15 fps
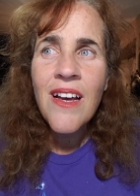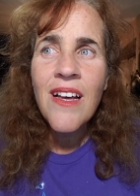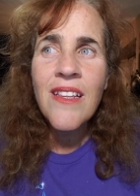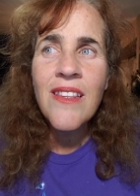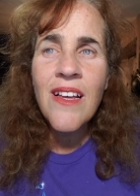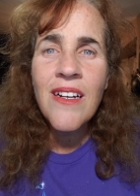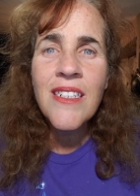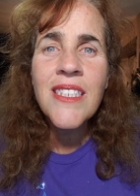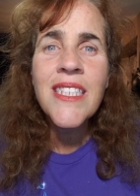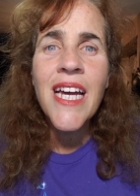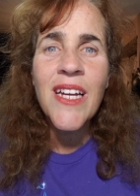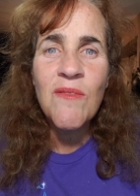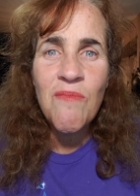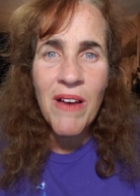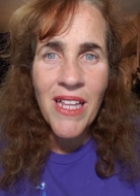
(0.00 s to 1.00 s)

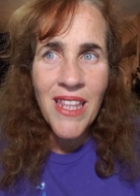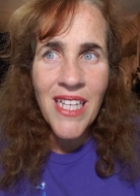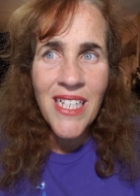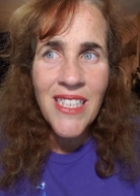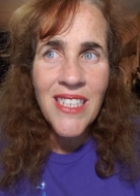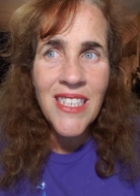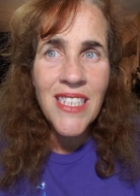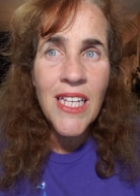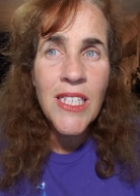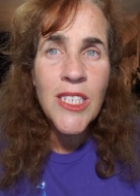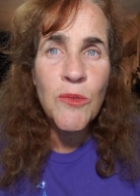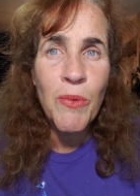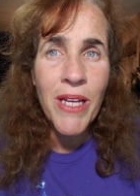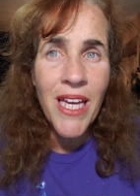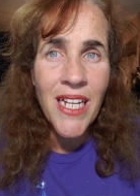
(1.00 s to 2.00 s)
alongside melons,
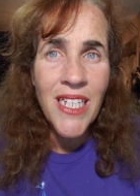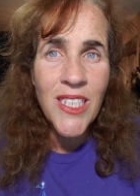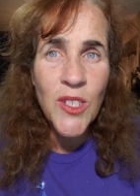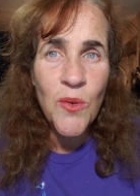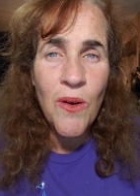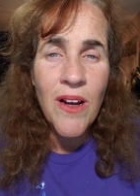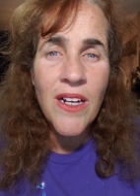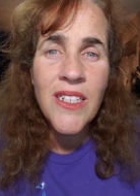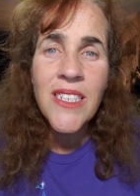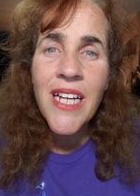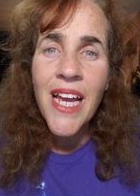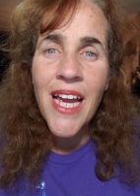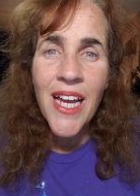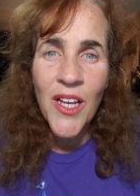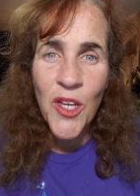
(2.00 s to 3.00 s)
spaghetti squash,
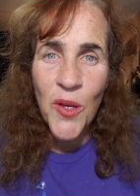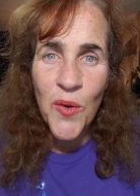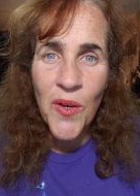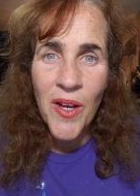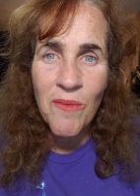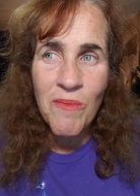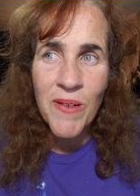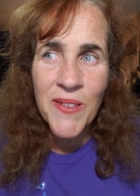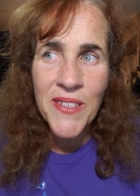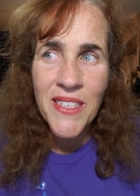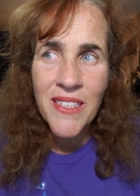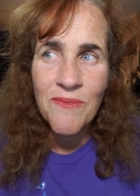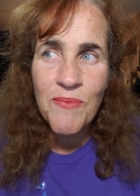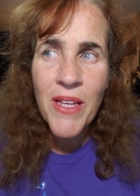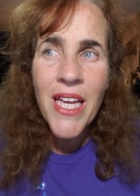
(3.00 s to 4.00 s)
and
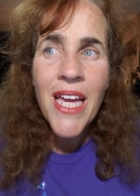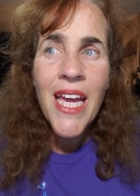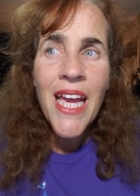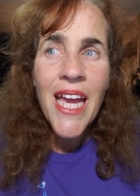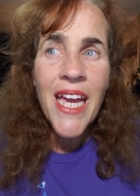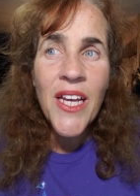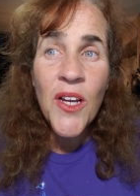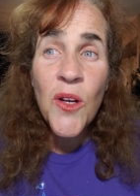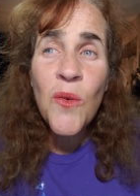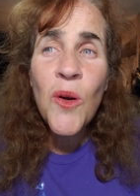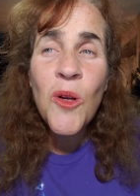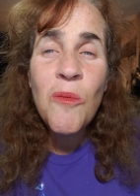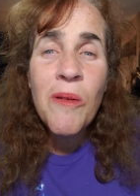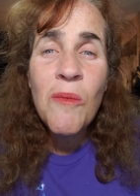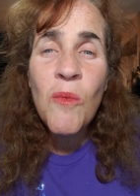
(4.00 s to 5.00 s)
cucumbers. It can
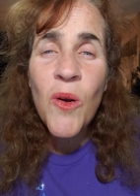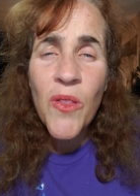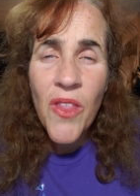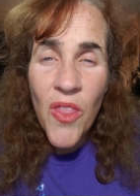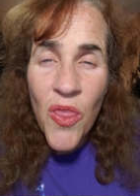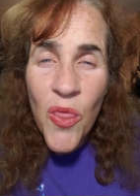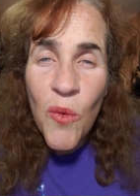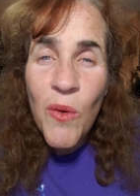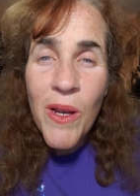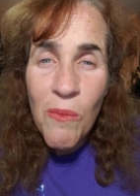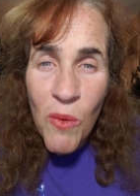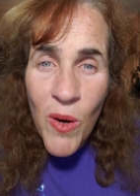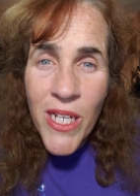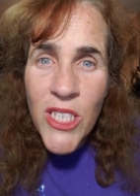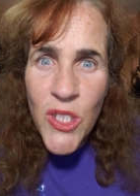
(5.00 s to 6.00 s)
grow to be more than
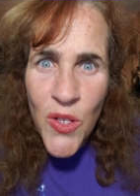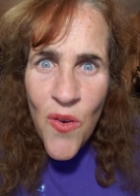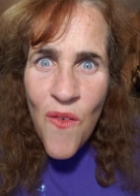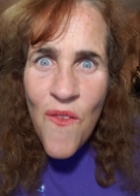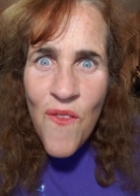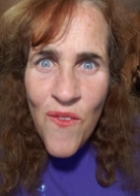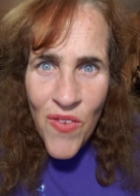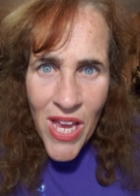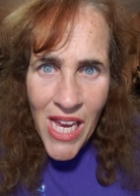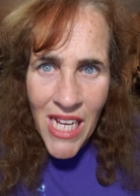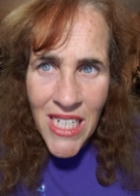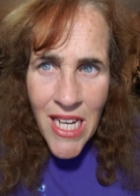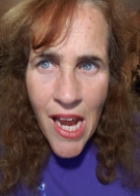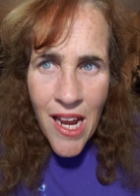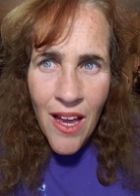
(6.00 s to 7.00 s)
3.2
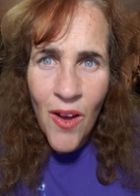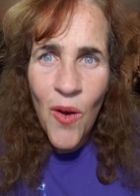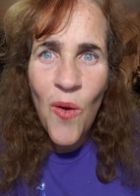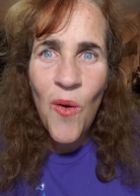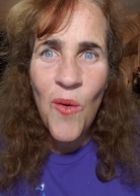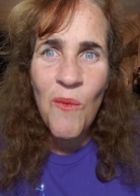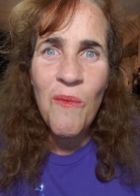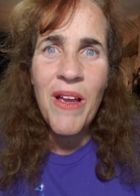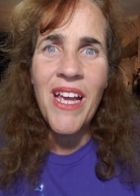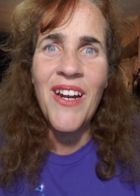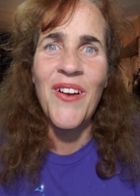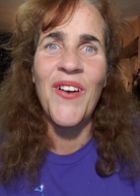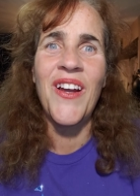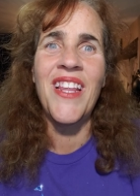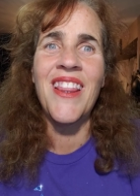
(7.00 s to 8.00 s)
feet, a whole
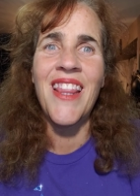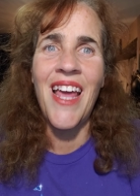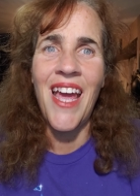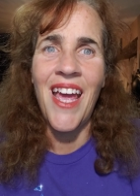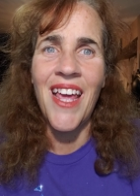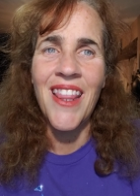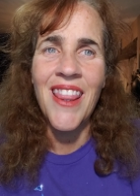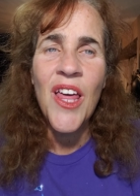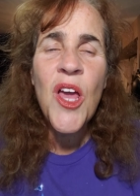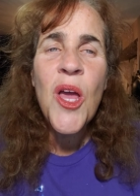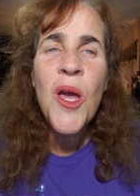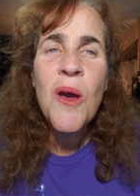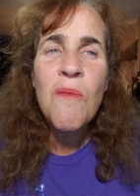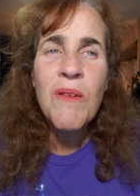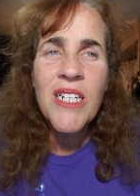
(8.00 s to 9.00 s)
meter in length,
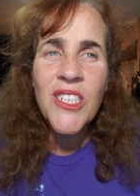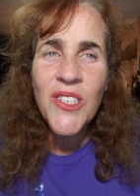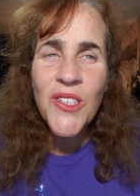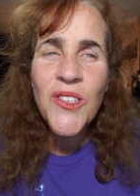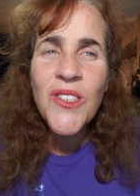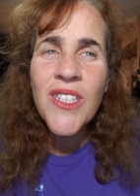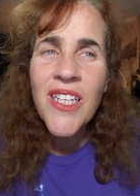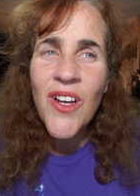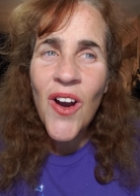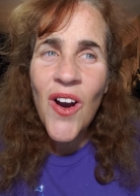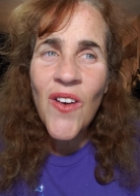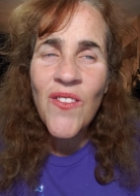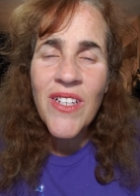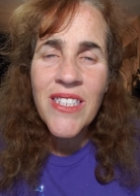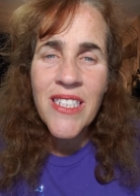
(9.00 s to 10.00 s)
but is usually
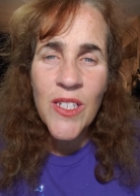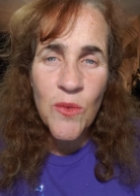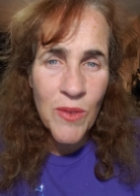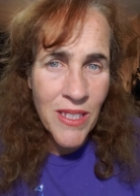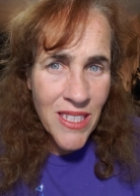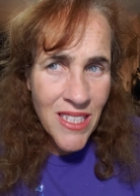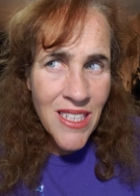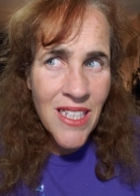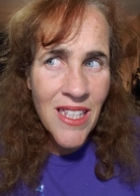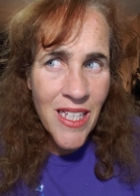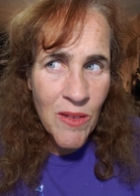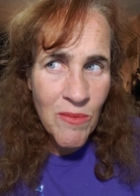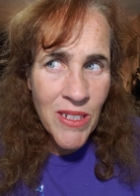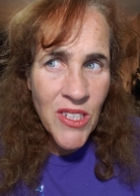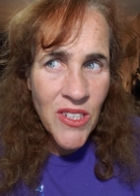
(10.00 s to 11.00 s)
harvested when still
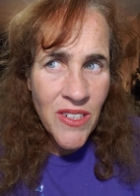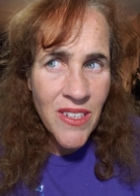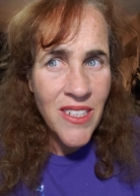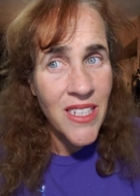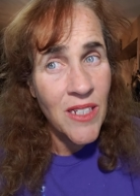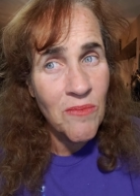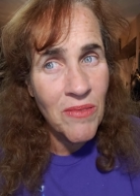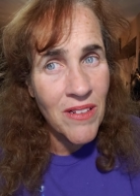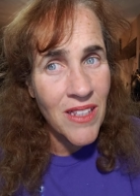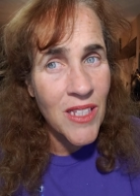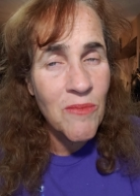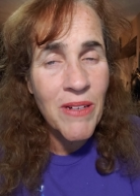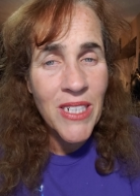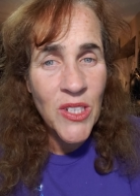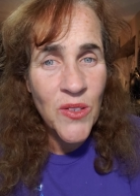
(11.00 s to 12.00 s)
immature, typically
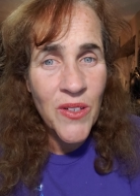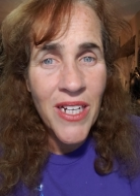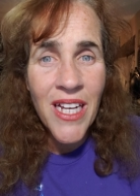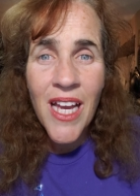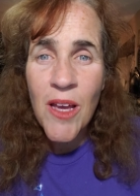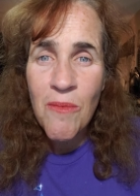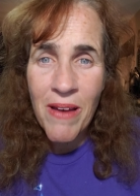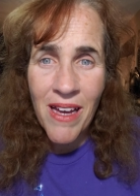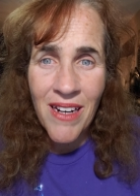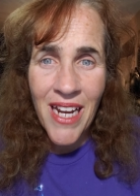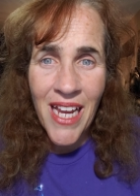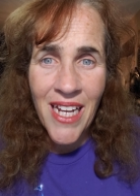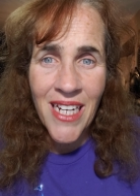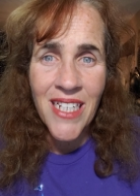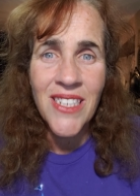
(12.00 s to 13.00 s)
measuring about
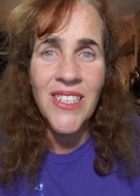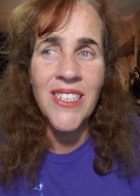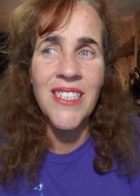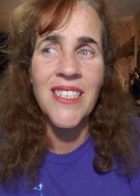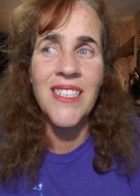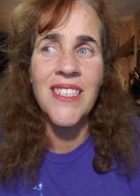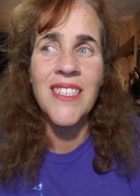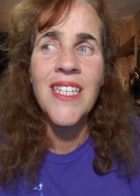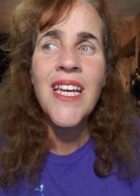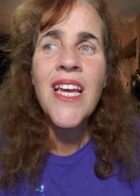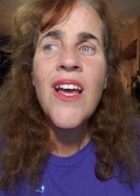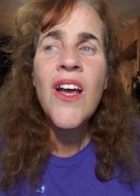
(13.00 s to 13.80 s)
8 inches.